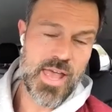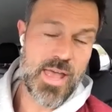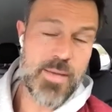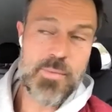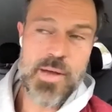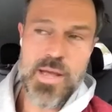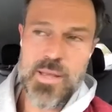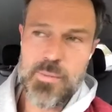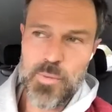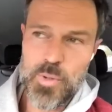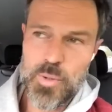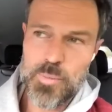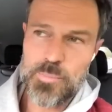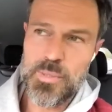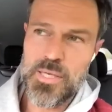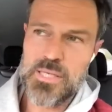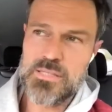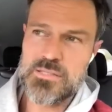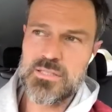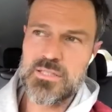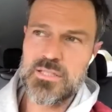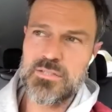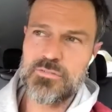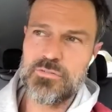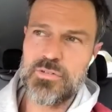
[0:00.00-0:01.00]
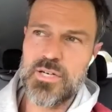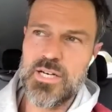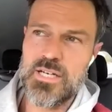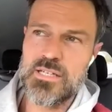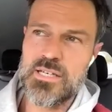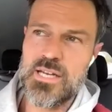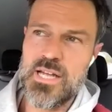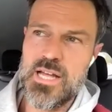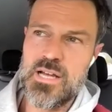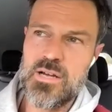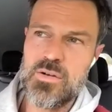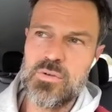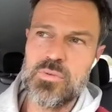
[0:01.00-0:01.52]
Am I more positive right
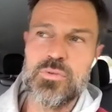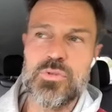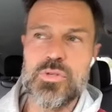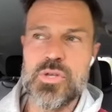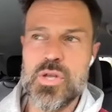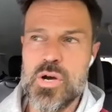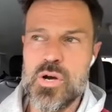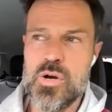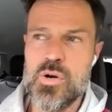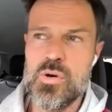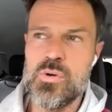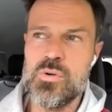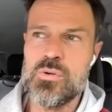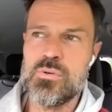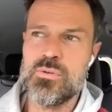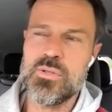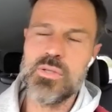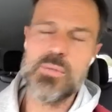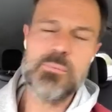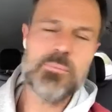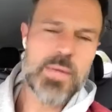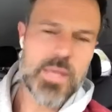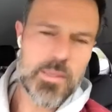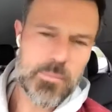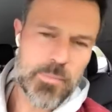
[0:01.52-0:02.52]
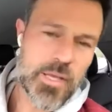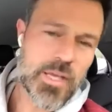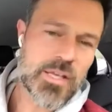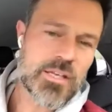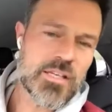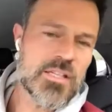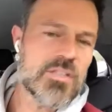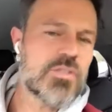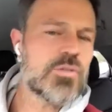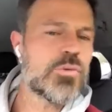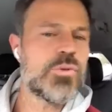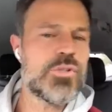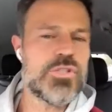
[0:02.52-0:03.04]
now? No. Well, maybe I
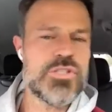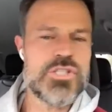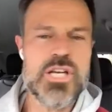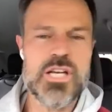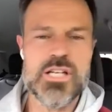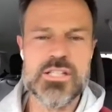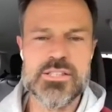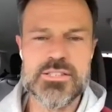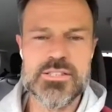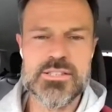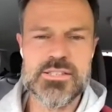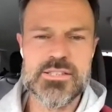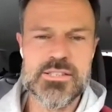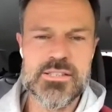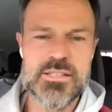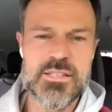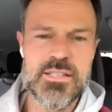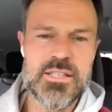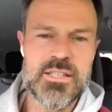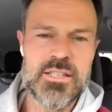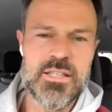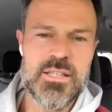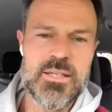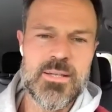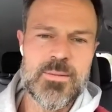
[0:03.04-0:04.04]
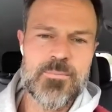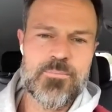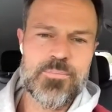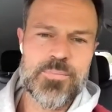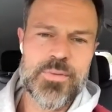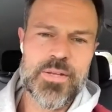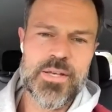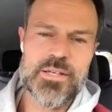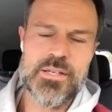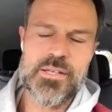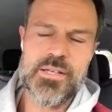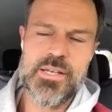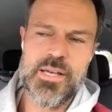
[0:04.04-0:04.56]
need to adjust.
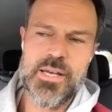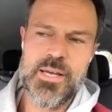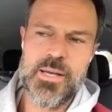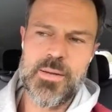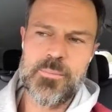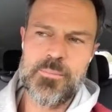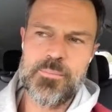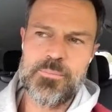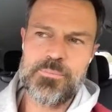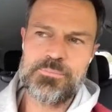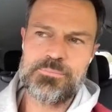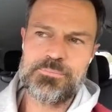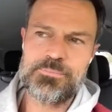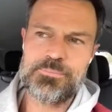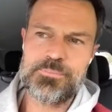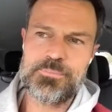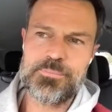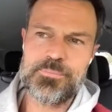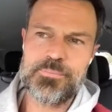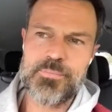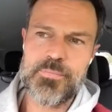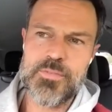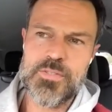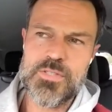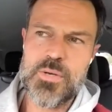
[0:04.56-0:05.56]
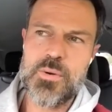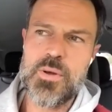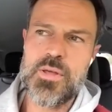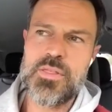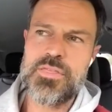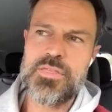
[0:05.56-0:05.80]
And so